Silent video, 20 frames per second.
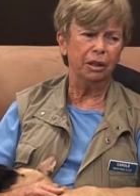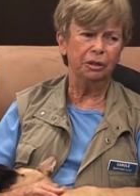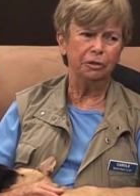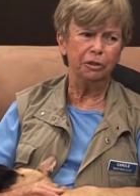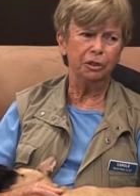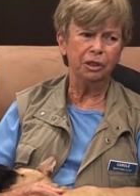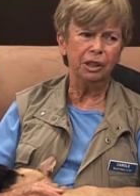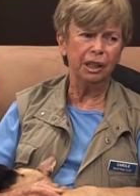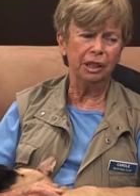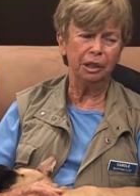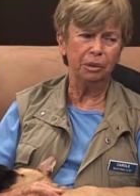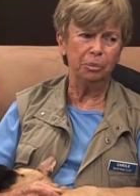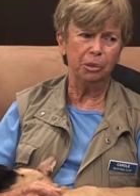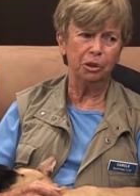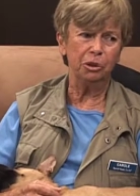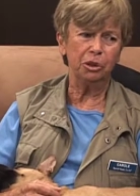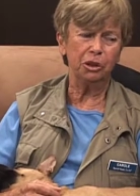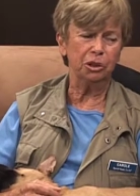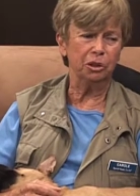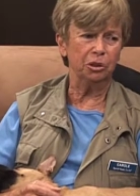if you're not
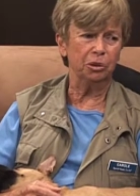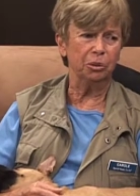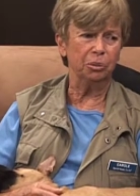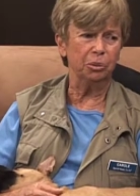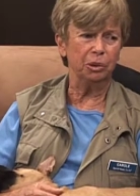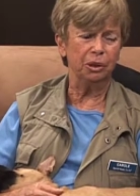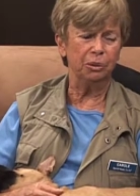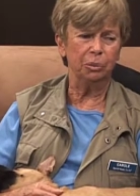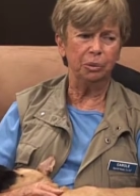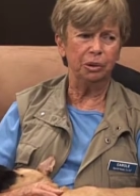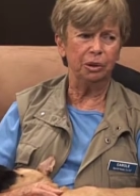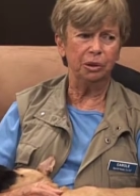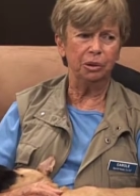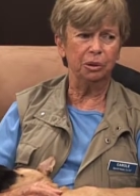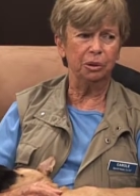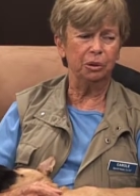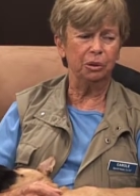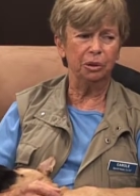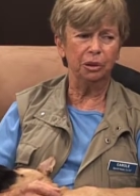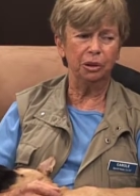emotional with, with
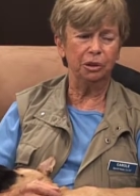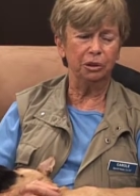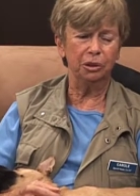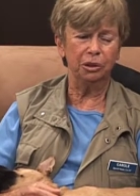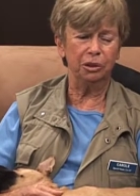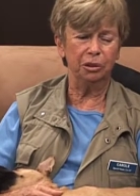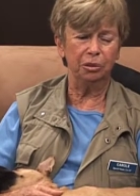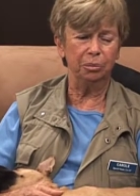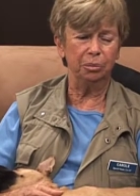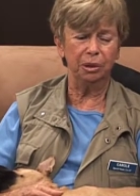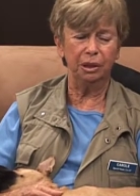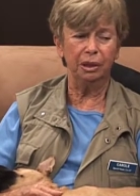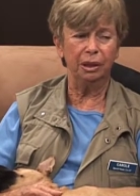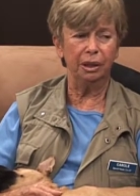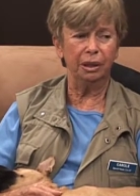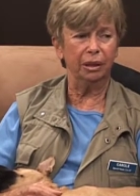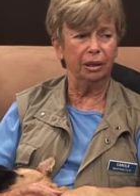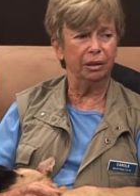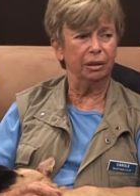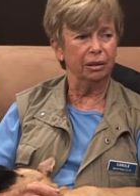a dog, you shouldn't be
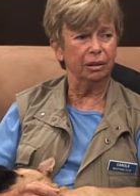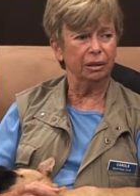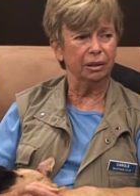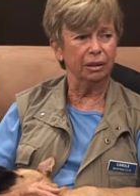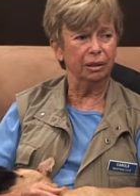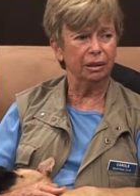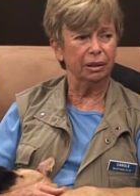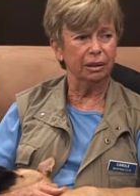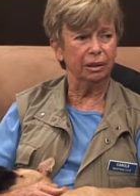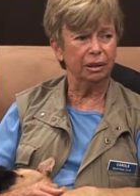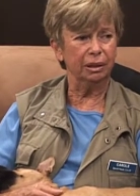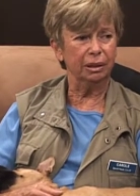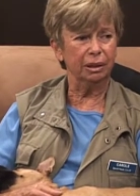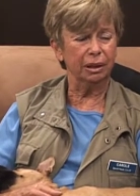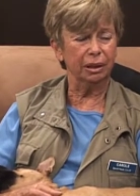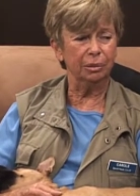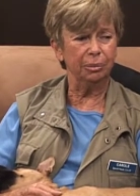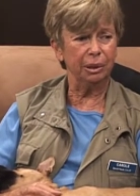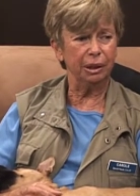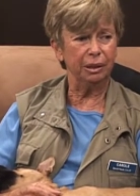there. Mm
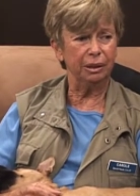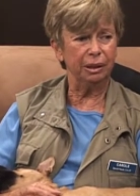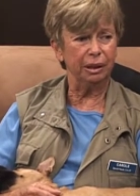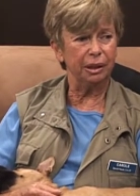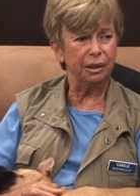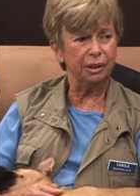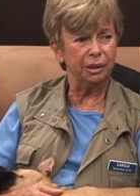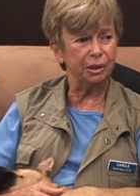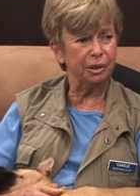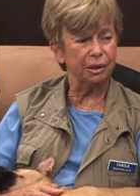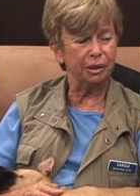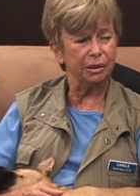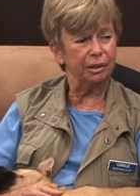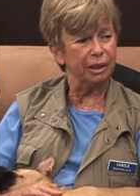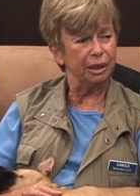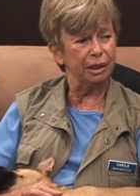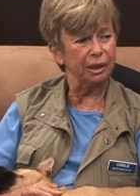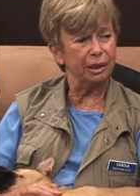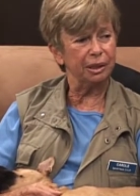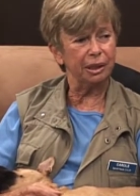-hmm. I mean, it's,
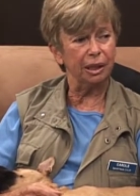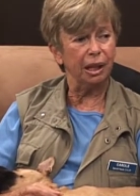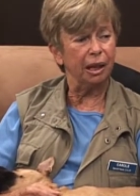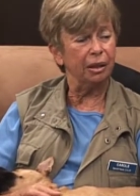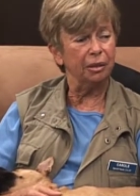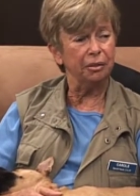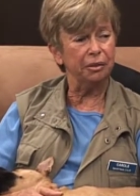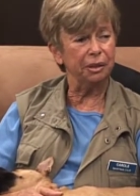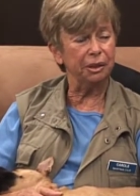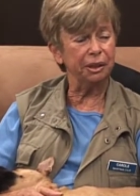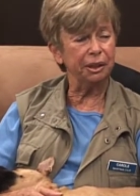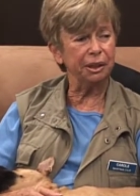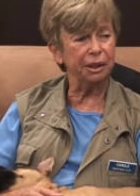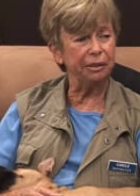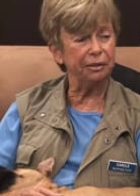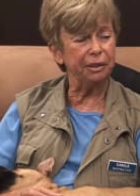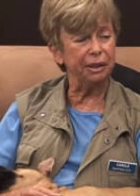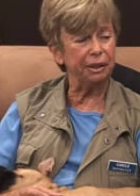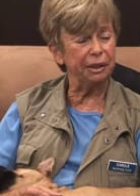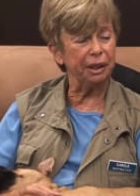it's love, it's
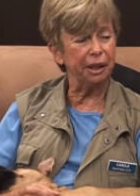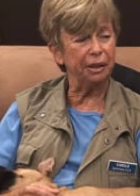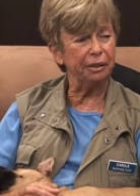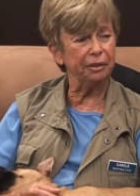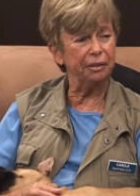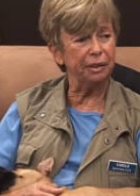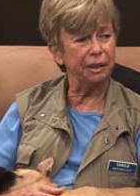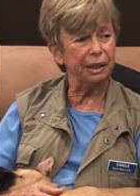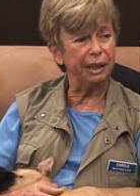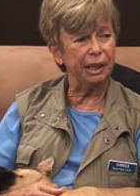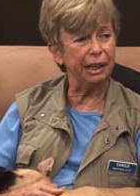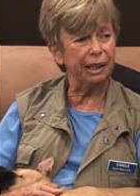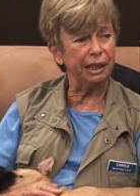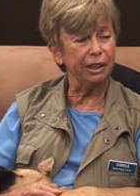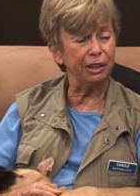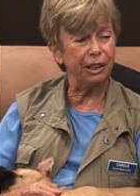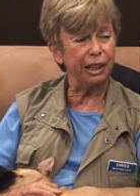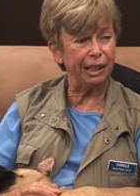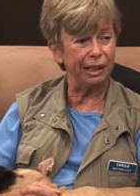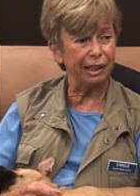giving yeah. love, and
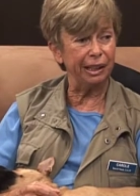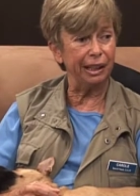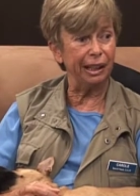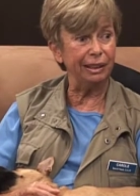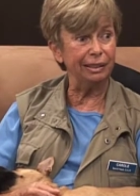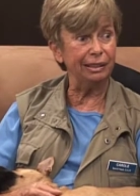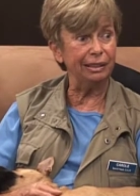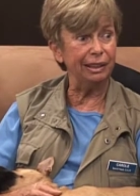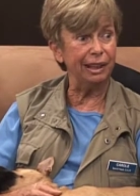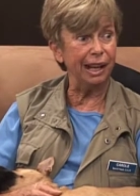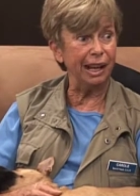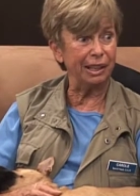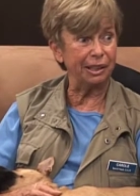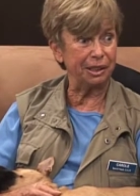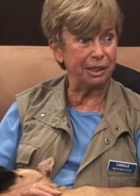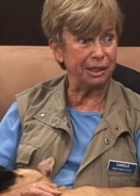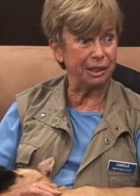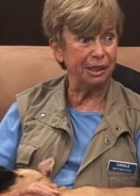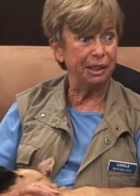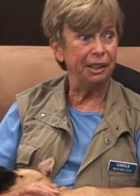you get it
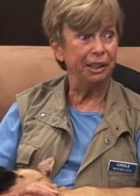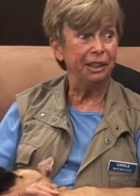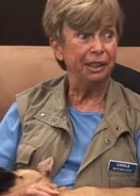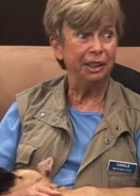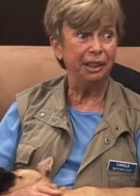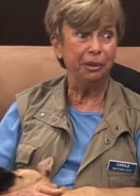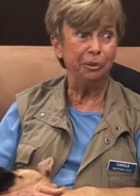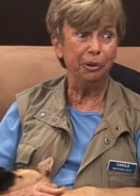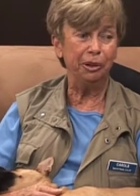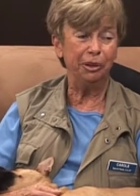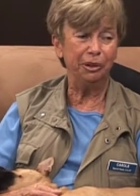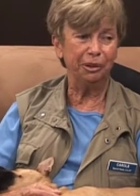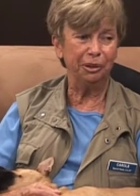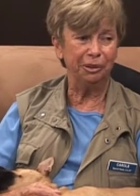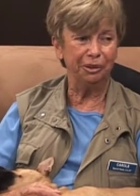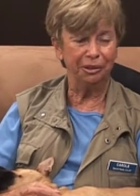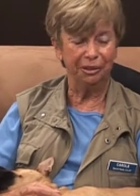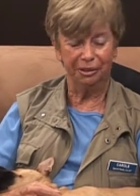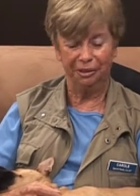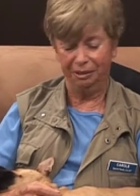lots in
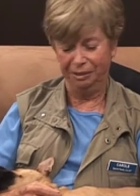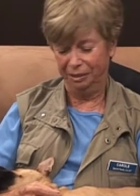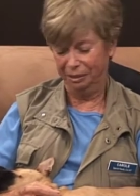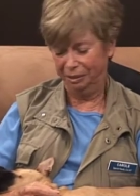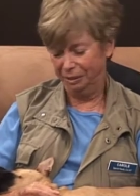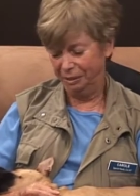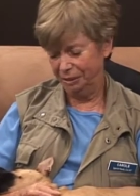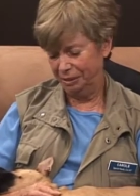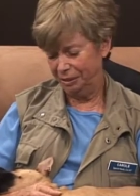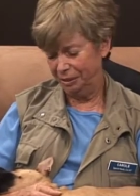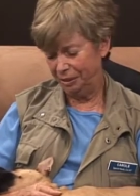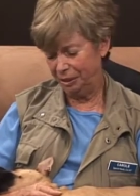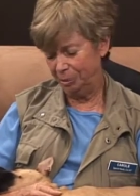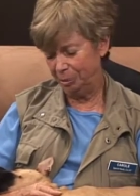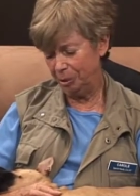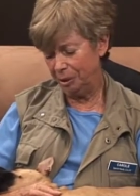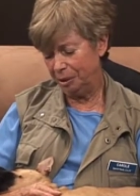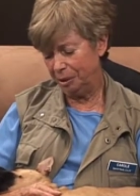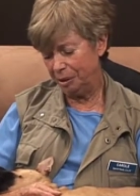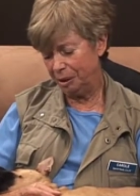return. Mm -hmm.
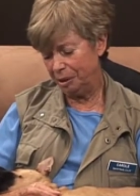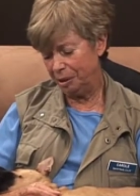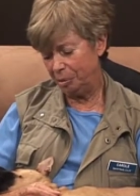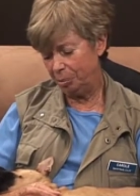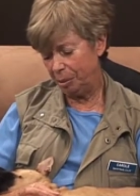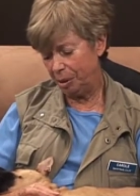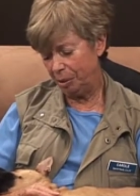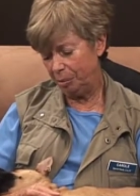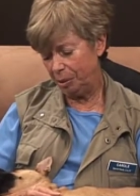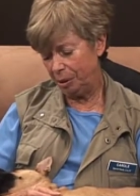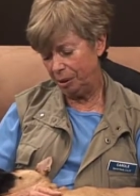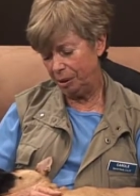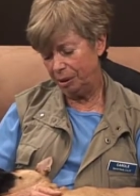Look at this baby.